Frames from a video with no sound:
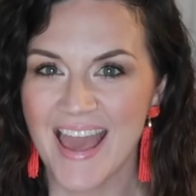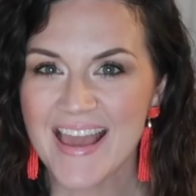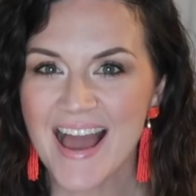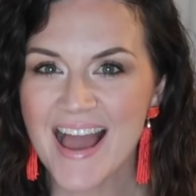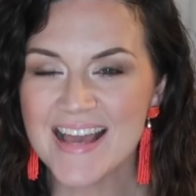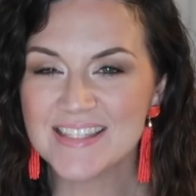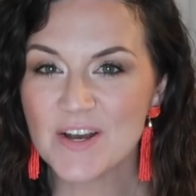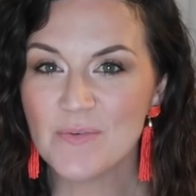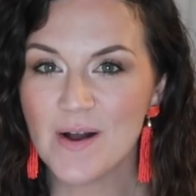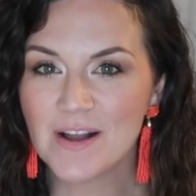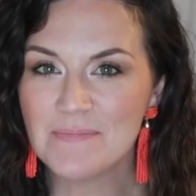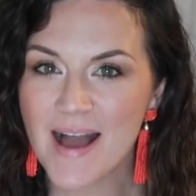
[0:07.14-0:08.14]
Hey guys,
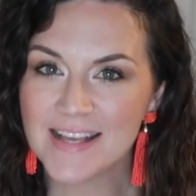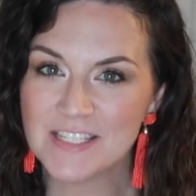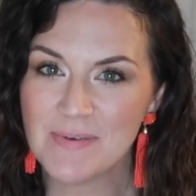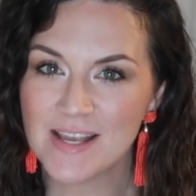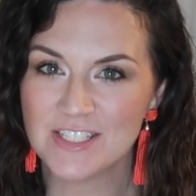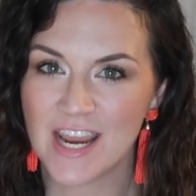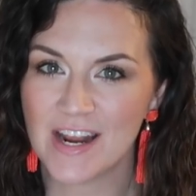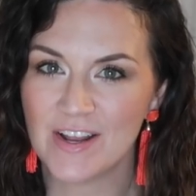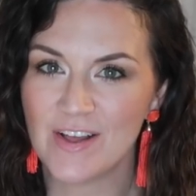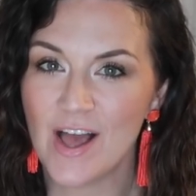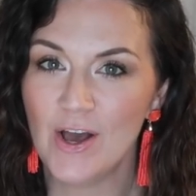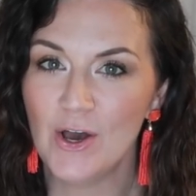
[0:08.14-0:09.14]
welcome back to my
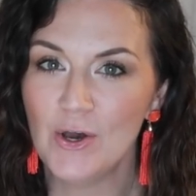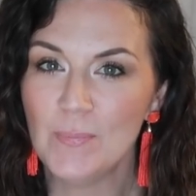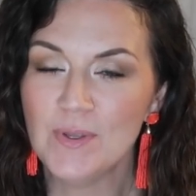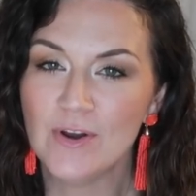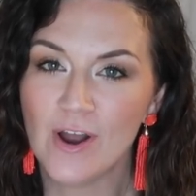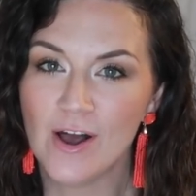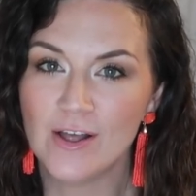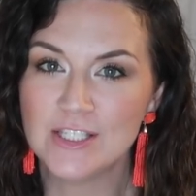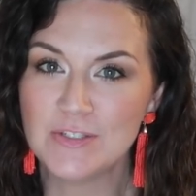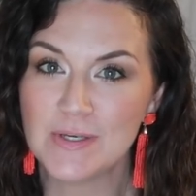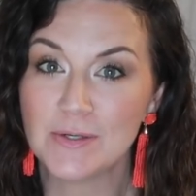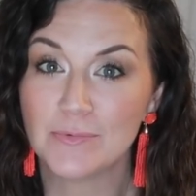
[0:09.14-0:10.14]
channel. I hope you're all
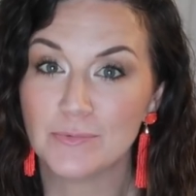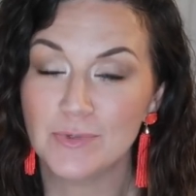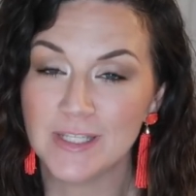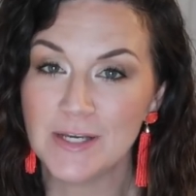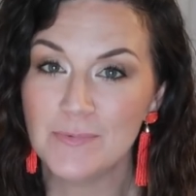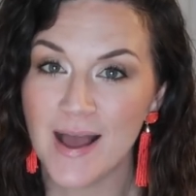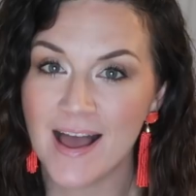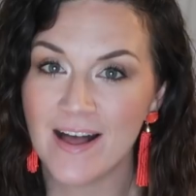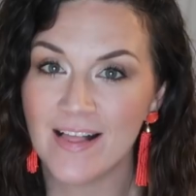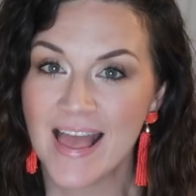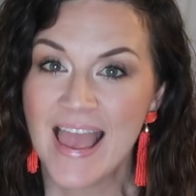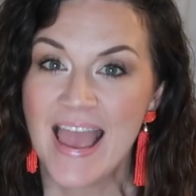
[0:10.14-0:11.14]
doing really
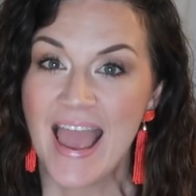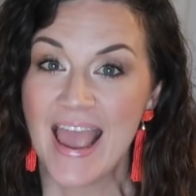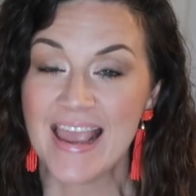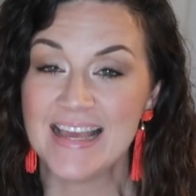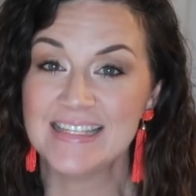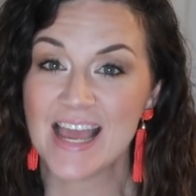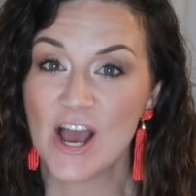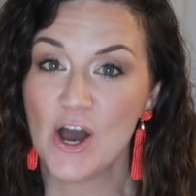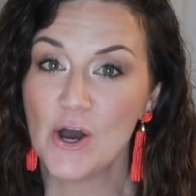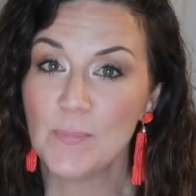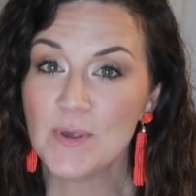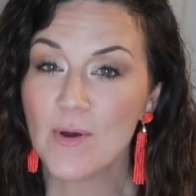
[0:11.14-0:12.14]
well and I
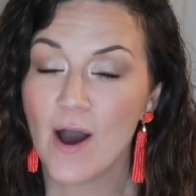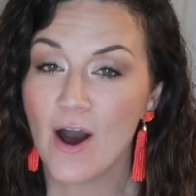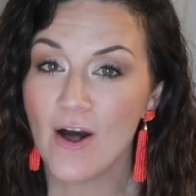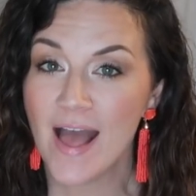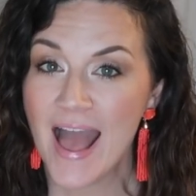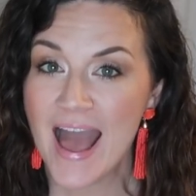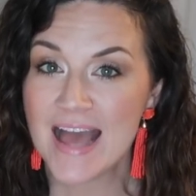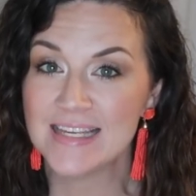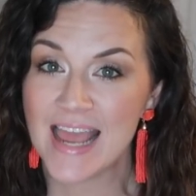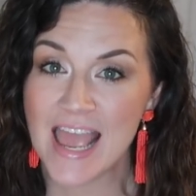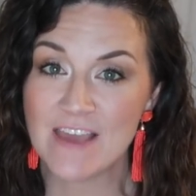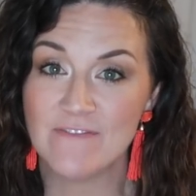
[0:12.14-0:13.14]
hope you all
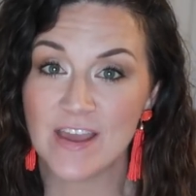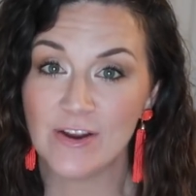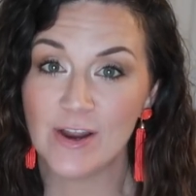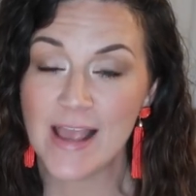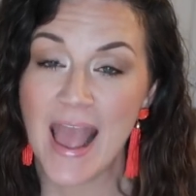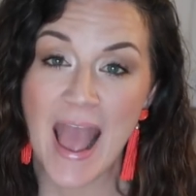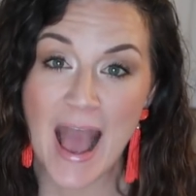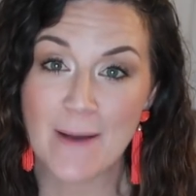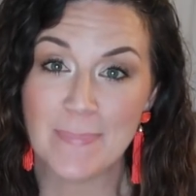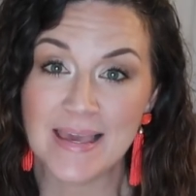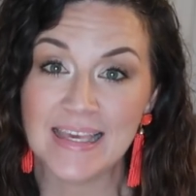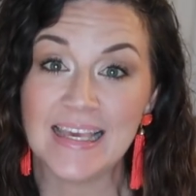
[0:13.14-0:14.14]
had a very
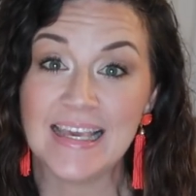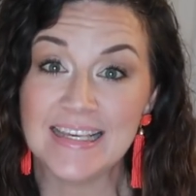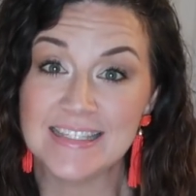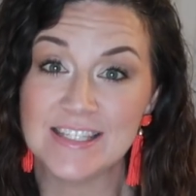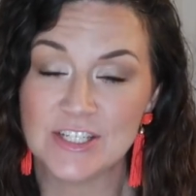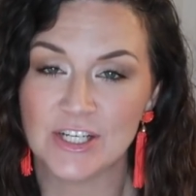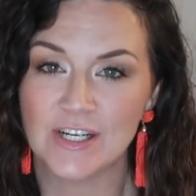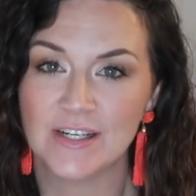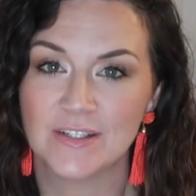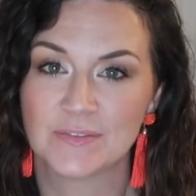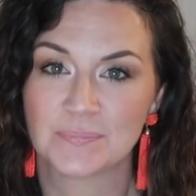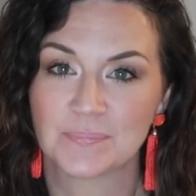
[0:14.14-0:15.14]
happy Easter.